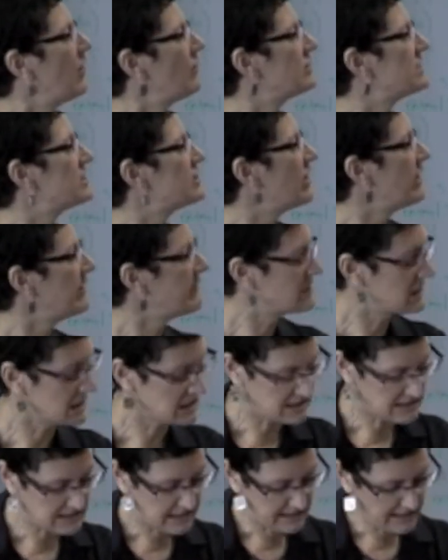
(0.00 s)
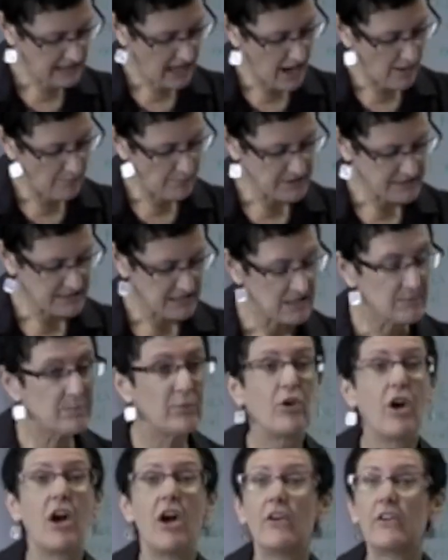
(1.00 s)
Restorative justice encompasses
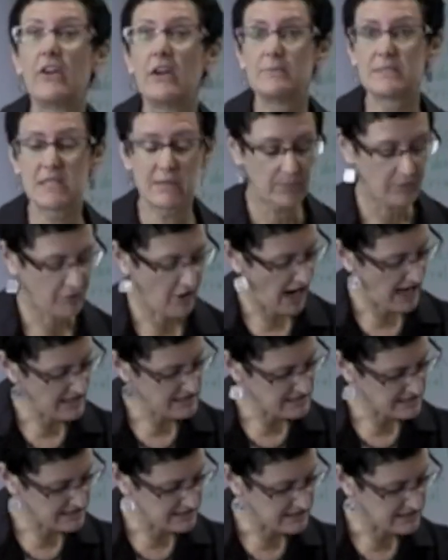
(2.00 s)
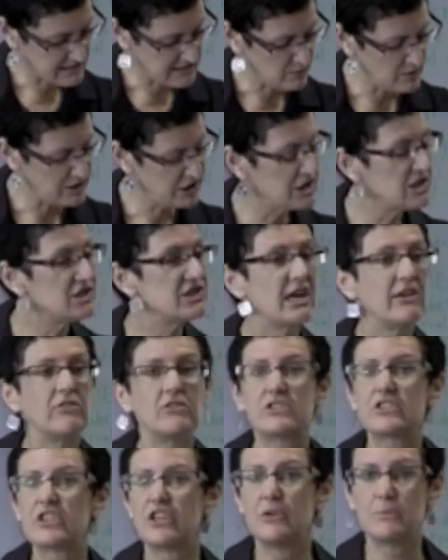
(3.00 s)
programs and practices which in
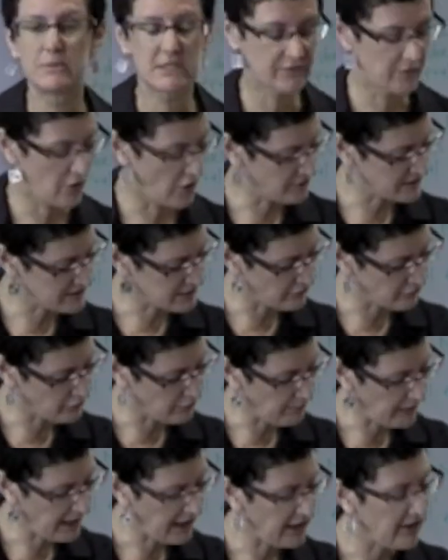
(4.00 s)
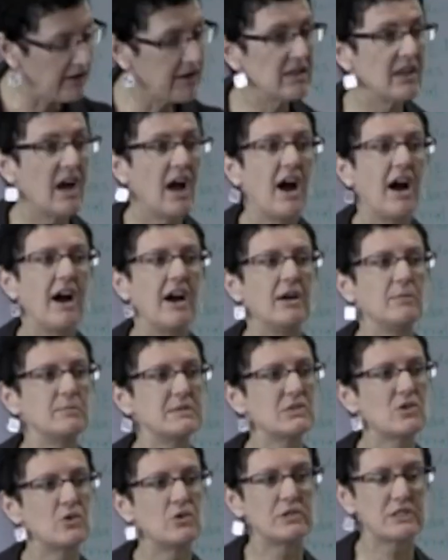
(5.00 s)
general terms focus on repairing the
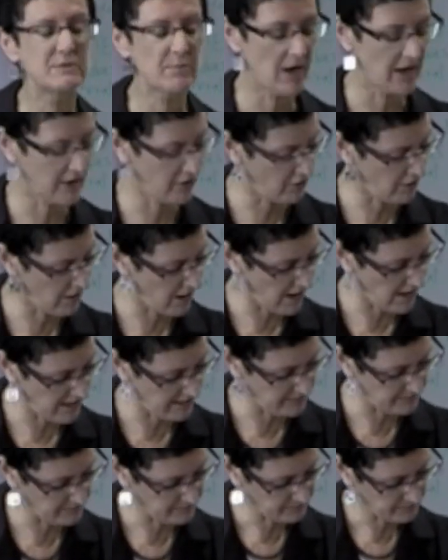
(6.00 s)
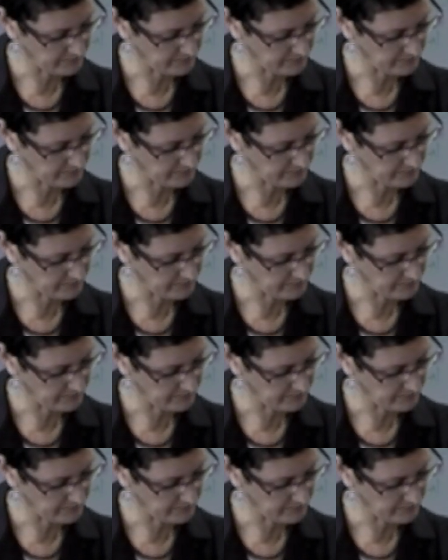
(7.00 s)
harms caused by crime.